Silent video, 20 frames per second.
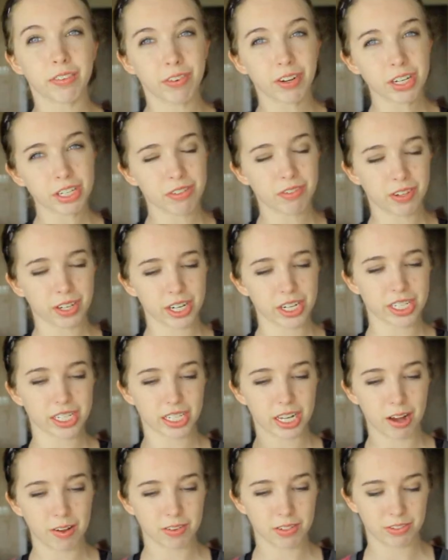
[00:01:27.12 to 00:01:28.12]
The first verse
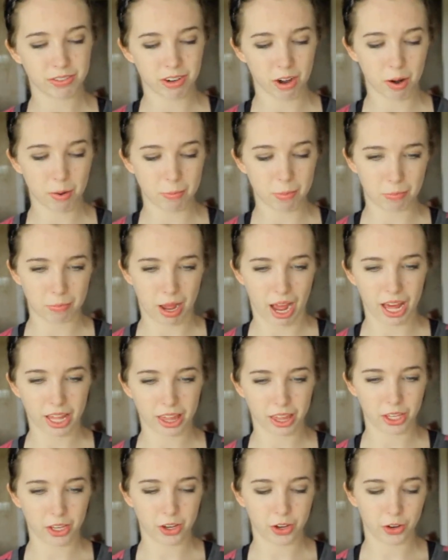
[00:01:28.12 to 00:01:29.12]
comes from
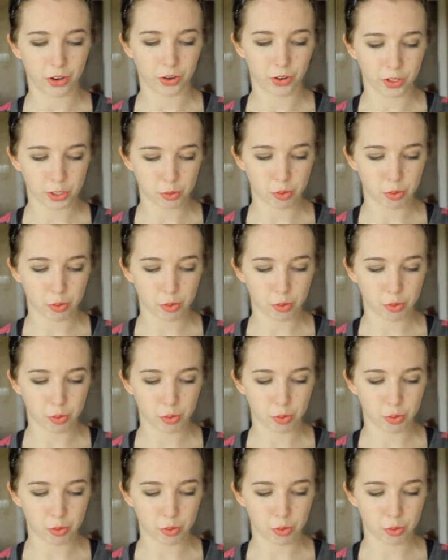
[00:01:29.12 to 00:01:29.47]
Matthew